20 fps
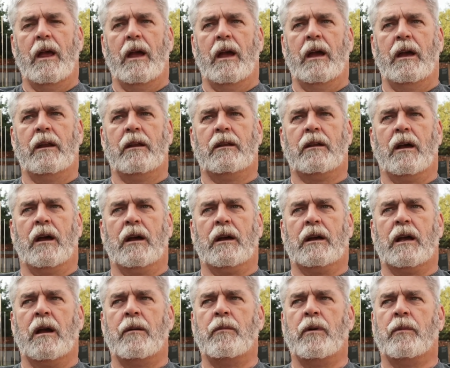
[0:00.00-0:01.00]
And I
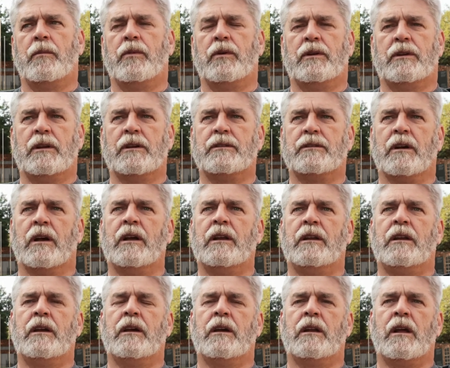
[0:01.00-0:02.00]
came up with this
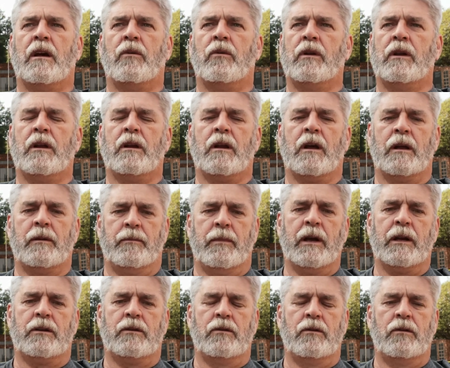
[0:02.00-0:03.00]
idea, and I want to ride
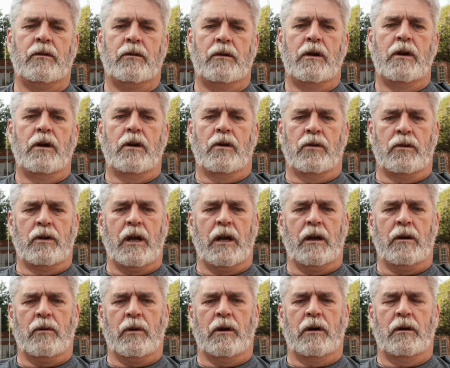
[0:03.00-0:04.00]
back to
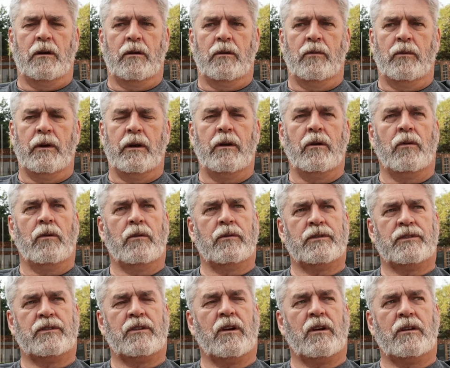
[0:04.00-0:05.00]
Ondangwa, where it all
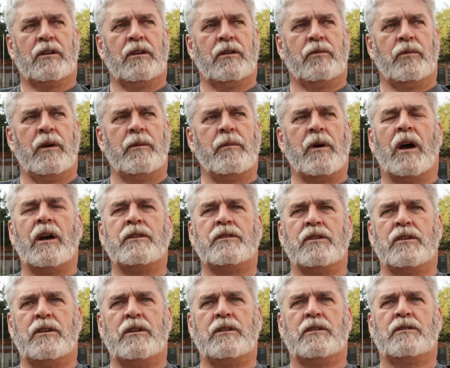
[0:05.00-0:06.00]
started, where my
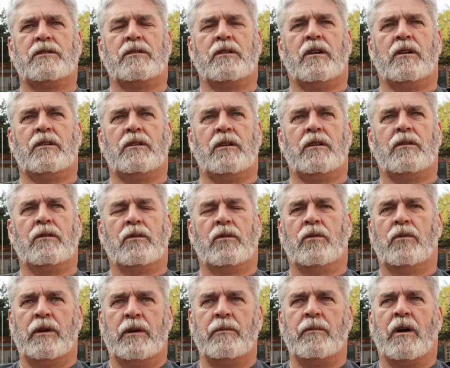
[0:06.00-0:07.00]
journey started, or
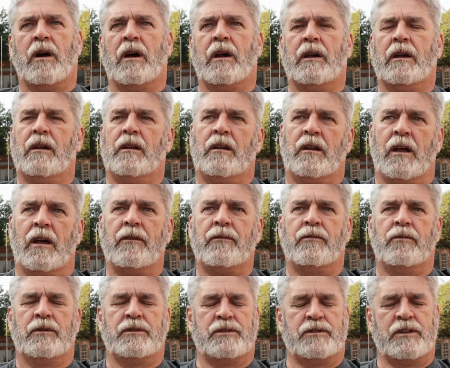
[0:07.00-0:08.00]
where my life
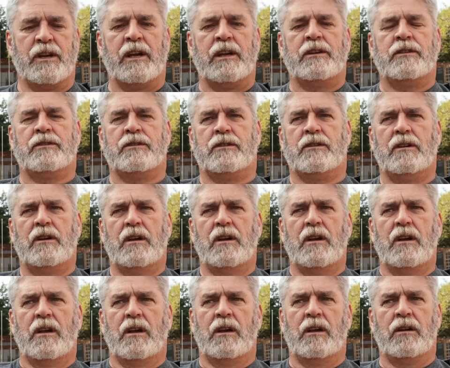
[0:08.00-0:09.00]
was changed
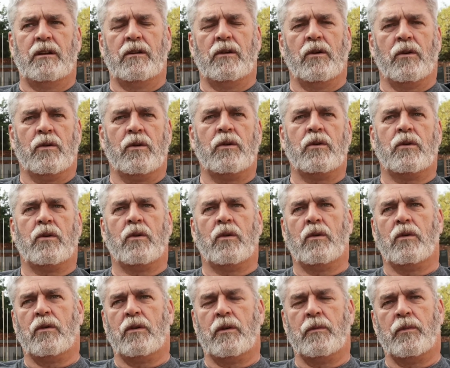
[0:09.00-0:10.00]
in
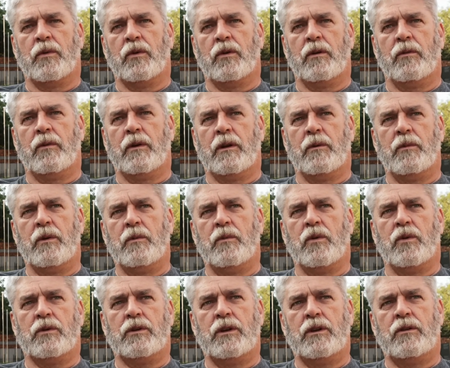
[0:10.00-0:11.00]
Okonkolo on the border when we
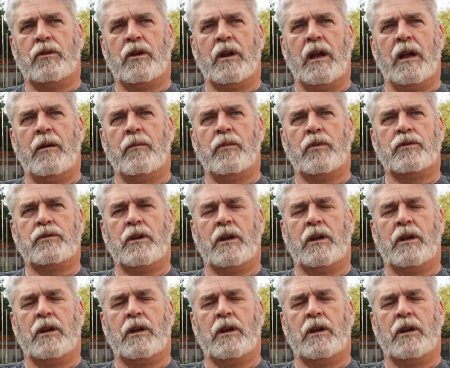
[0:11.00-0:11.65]
walked into the ambush.